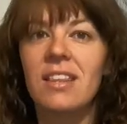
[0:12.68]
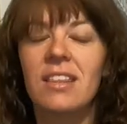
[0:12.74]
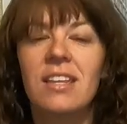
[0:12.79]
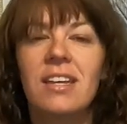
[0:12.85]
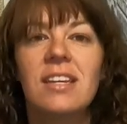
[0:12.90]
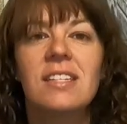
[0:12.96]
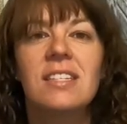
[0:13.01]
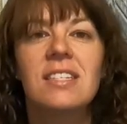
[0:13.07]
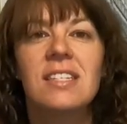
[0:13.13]

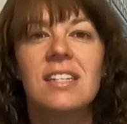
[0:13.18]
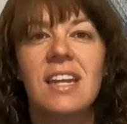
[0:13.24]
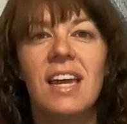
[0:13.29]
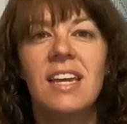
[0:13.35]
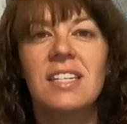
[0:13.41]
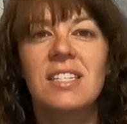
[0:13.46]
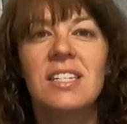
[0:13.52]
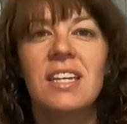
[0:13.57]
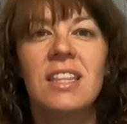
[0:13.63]
this
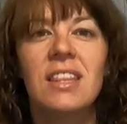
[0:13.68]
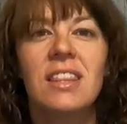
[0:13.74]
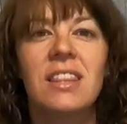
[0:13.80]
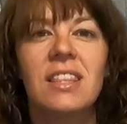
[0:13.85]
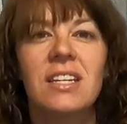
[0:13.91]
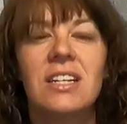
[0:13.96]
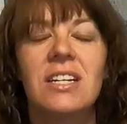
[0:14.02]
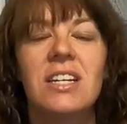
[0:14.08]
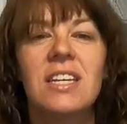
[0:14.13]

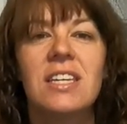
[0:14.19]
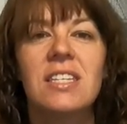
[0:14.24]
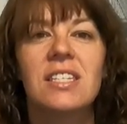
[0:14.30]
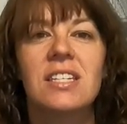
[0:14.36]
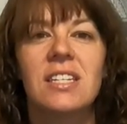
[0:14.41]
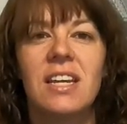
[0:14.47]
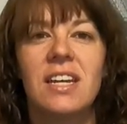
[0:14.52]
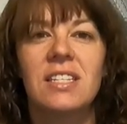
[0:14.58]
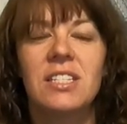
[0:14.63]

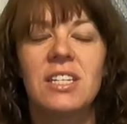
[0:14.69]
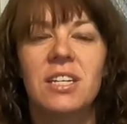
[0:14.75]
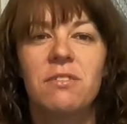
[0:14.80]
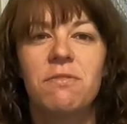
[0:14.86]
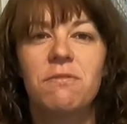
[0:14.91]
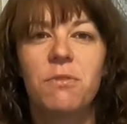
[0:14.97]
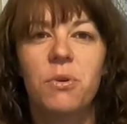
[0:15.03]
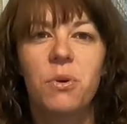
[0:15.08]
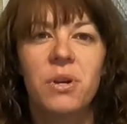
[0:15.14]
1930s to
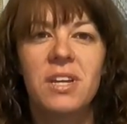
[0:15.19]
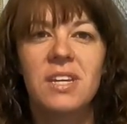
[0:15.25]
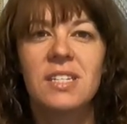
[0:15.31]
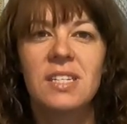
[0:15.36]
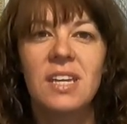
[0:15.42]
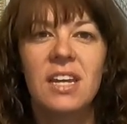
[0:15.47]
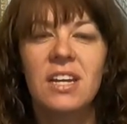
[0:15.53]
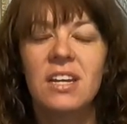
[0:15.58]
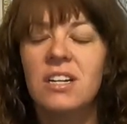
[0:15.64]

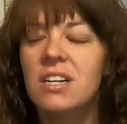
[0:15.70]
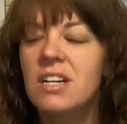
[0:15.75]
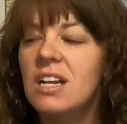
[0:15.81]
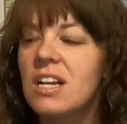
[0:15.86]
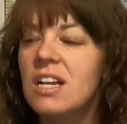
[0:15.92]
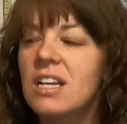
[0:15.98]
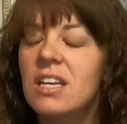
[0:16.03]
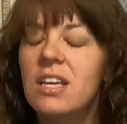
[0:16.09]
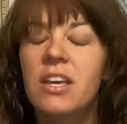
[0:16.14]
1940s
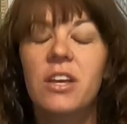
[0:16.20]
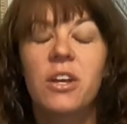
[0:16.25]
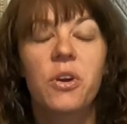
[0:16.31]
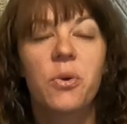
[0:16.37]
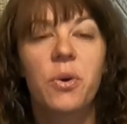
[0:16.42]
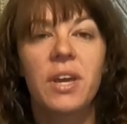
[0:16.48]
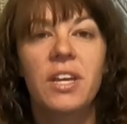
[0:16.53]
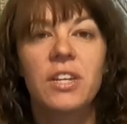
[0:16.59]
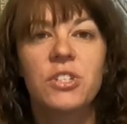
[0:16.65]
era
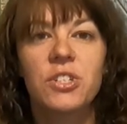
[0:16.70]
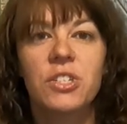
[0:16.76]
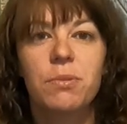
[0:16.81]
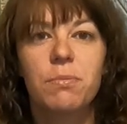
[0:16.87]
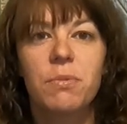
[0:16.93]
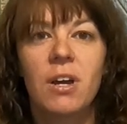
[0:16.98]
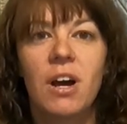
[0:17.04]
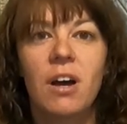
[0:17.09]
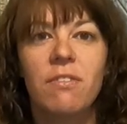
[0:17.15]
Kwik
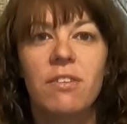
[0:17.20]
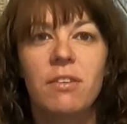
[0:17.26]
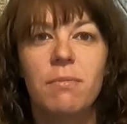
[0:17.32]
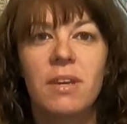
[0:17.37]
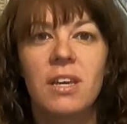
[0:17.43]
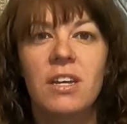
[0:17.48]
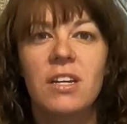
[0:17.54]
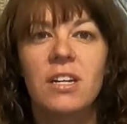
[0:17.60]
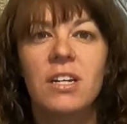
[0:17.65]
Drip Coffee
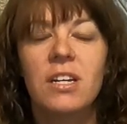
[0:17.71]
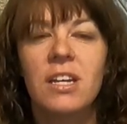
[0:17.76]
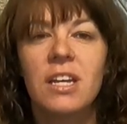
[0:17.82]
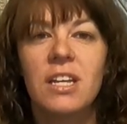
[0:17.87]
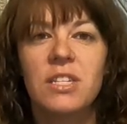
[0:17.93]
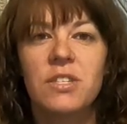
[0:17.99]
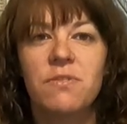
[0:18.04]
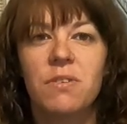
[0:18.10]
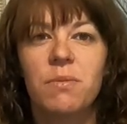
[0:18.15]
Maker.
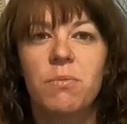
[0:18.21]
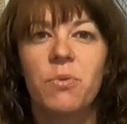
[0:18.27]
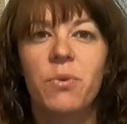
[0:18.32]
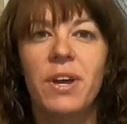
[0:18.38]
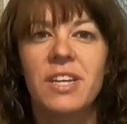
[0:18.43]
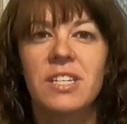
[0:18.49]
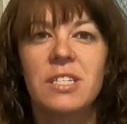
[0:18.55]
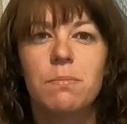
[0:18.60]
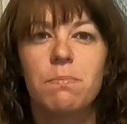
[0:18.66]
It's from
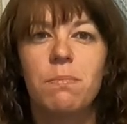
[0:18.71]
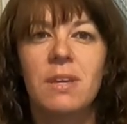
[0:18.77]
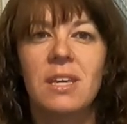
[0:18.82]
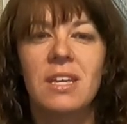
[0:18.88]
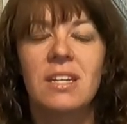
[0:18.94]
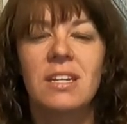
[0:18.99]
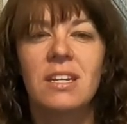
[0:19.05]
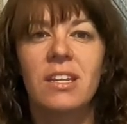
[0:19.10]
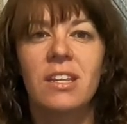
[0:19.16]
West
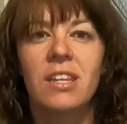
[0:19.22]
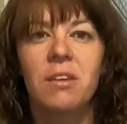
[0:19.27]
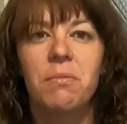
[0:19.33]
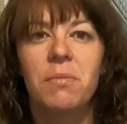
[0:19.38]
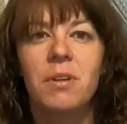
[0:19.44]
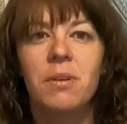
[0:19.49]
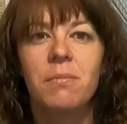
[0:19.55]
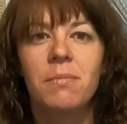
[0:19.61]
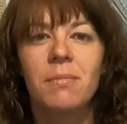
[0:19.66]
Bend
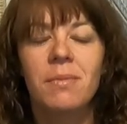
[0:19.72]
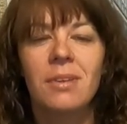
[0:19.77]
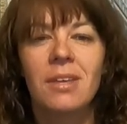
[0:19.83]
aluminum.